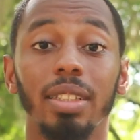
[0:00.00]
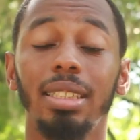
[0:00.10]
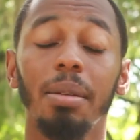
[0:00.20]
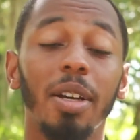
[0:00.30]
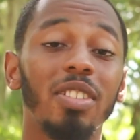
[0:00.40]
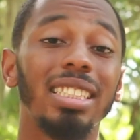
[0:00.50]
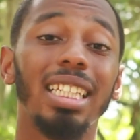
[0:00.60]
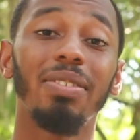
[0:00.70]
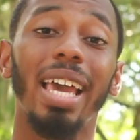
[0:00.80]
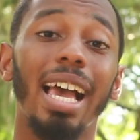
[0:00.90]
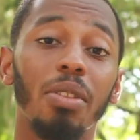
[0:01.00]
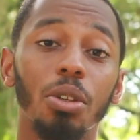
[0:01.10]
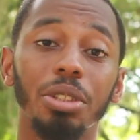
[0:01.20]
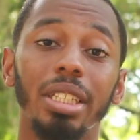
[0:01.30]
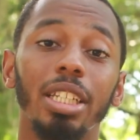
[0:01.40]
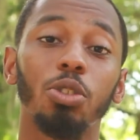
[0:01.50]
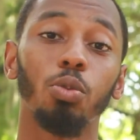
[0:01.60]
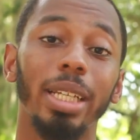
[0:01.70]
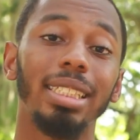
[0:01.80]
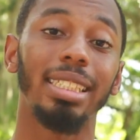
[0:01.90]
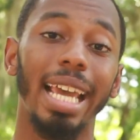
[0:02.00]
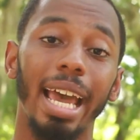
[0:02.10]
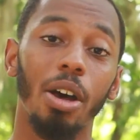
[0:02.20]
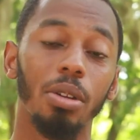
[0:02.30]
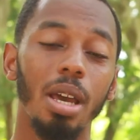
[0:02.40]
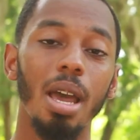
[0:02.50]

Some of us even have those things written down,